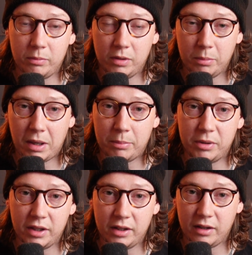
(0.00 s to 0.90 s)

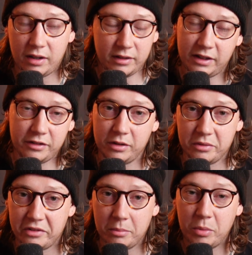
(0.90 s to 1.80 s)
papier, I don't know,
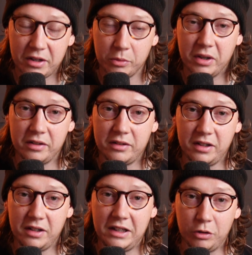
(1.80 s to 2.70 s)
but anyway,
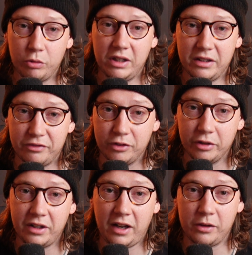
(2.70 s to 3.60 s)
it looked really fun
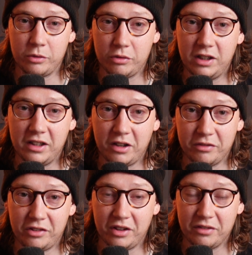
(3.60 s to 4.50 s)
and it was really
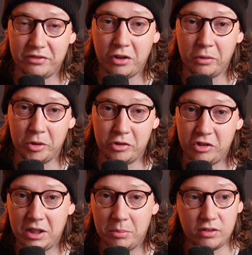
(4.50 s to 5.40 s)
obviously affordable,
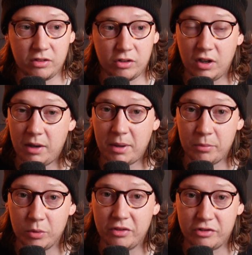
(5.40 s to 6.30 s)
cheap, so that might be
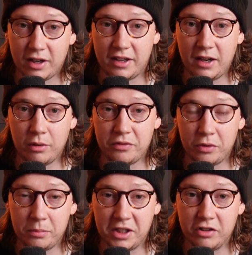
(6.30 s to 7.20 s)
worth checking out if you want
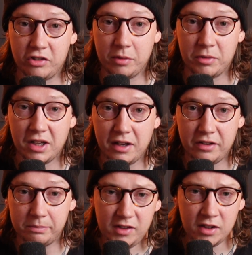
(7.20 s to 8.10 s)
to make a cheap case.
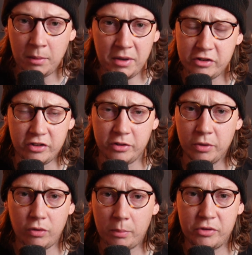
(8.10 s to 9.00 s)
I mentioned some
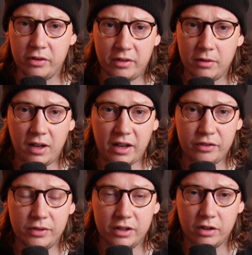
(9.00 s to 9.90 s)
other options in the last
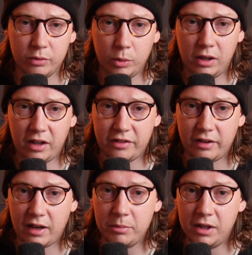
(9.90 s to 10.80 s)
video as well last
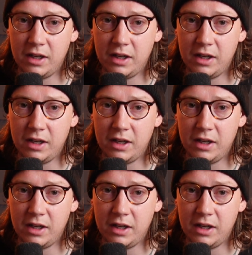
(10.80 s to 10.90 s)
time.